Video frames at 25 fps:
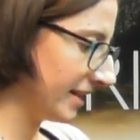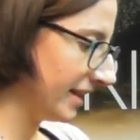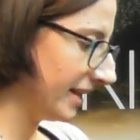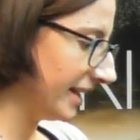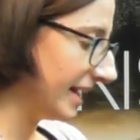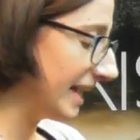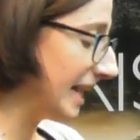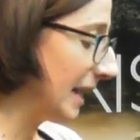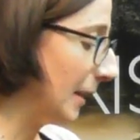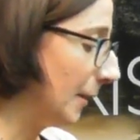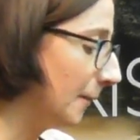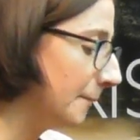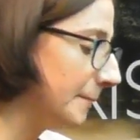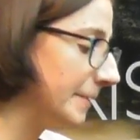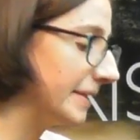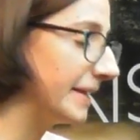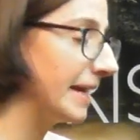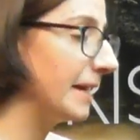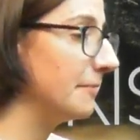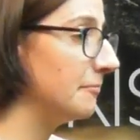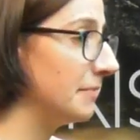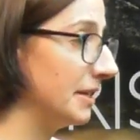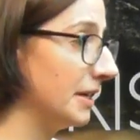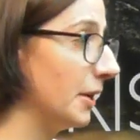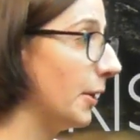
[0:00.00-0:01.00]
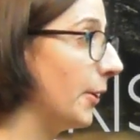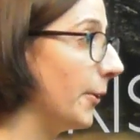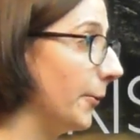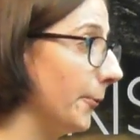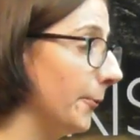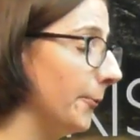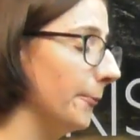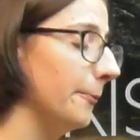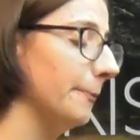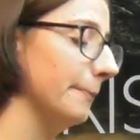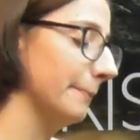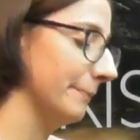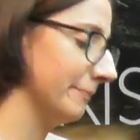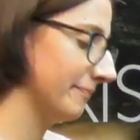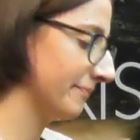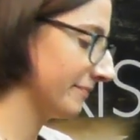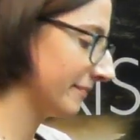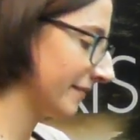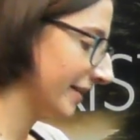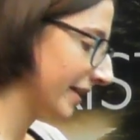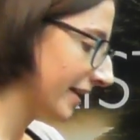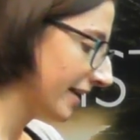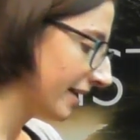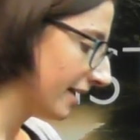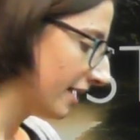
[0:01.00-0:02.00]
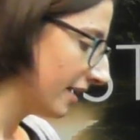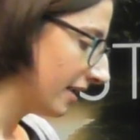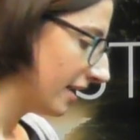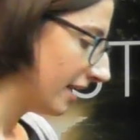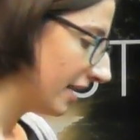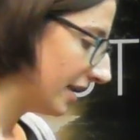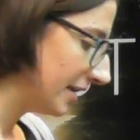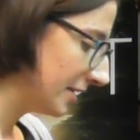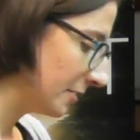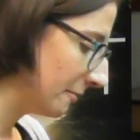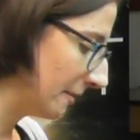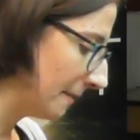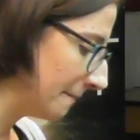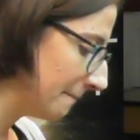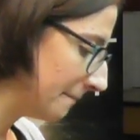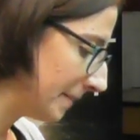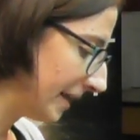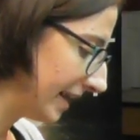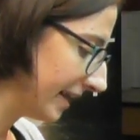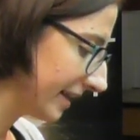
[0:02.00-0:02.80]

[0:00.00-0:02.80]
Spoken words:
He helped me get my home. And he went